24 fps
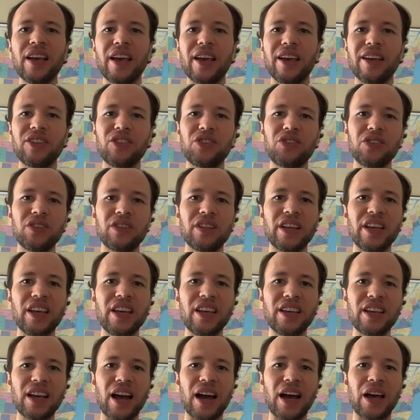and
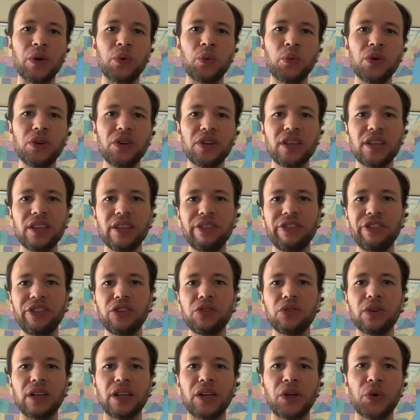today I will give
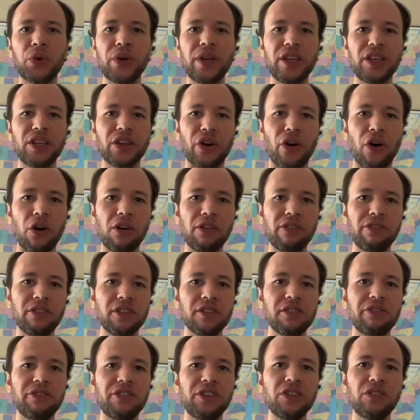you a quick
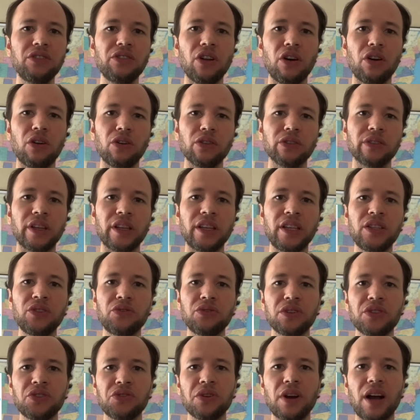overview on
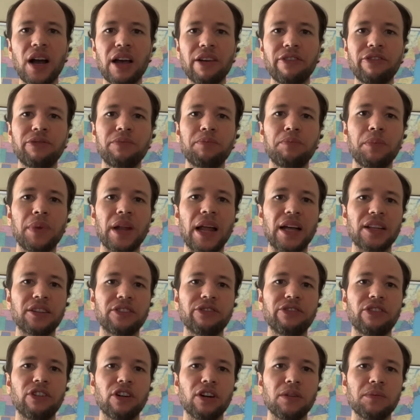IndraDrive
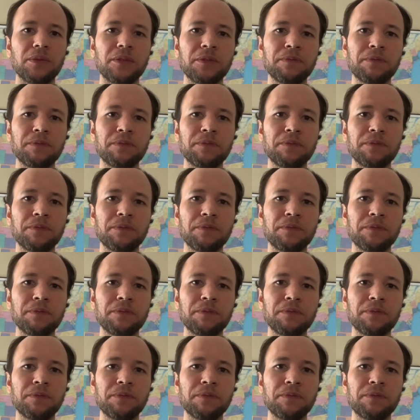platform.